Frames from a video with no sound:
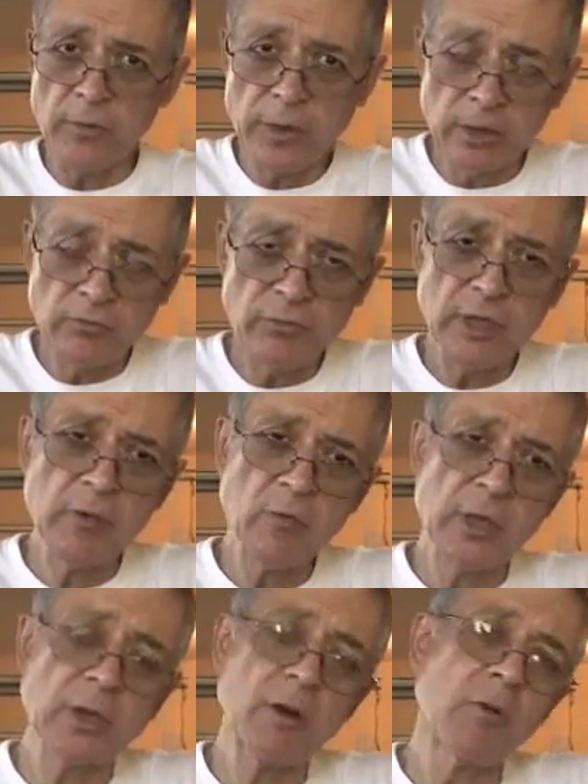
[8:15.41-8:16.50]
We don't really
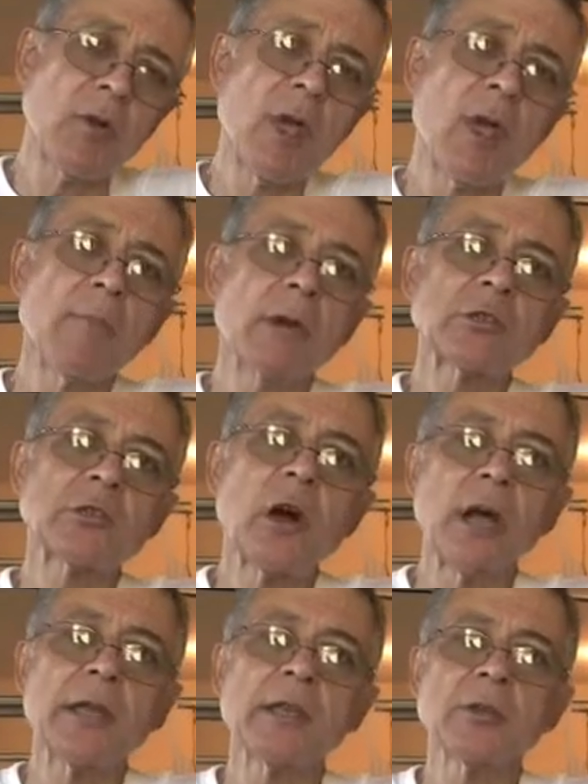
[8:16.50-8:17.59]
want to go much
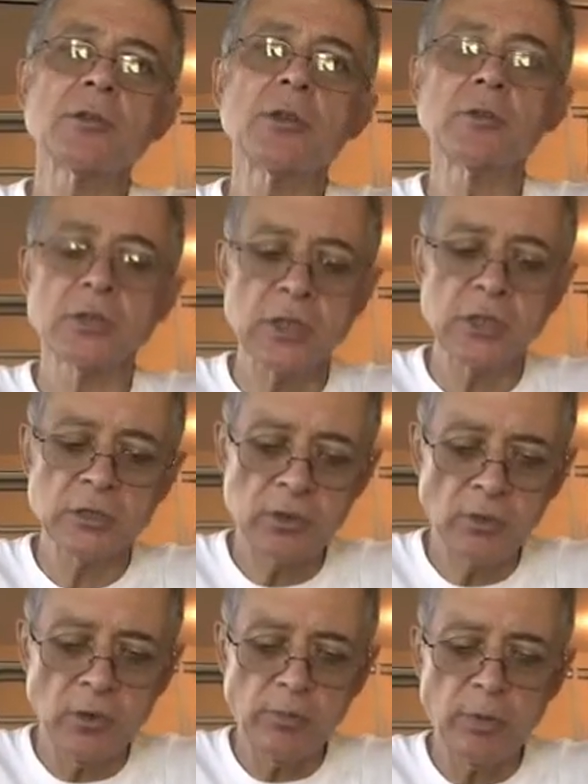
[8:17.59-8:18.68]
higher than 13 so
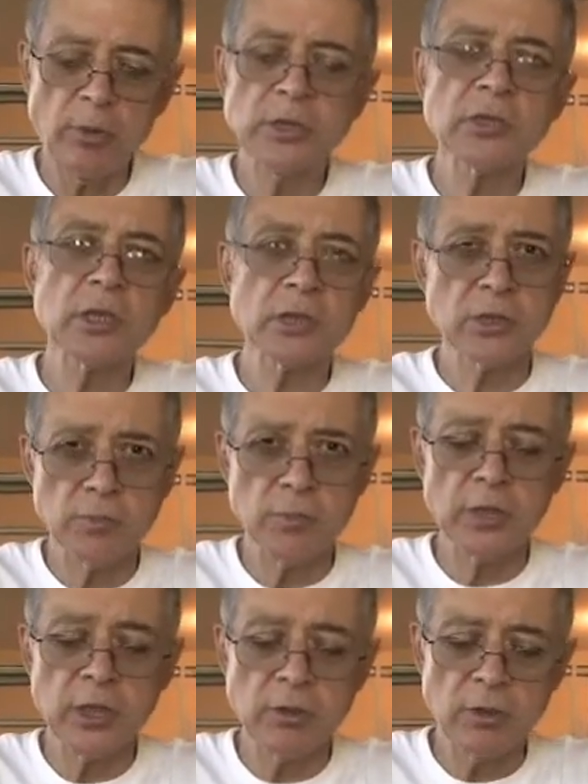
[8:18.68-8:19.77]
12.6 is
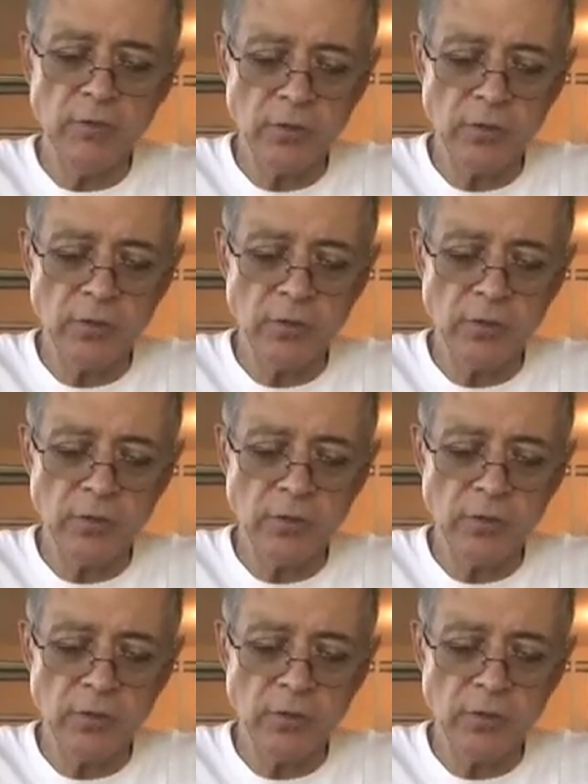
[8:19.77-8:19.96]
pretty good.